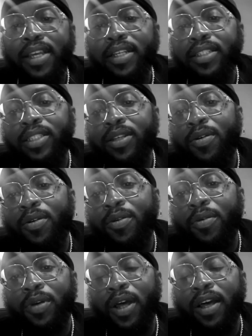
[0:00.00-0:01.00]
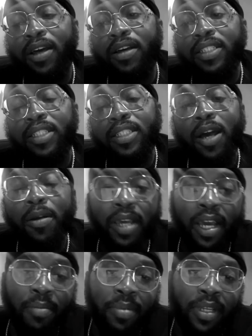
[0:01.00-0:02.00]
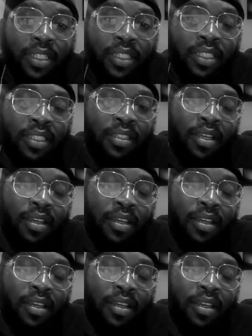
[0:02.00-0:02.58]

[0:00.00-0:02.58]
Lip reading: So some companies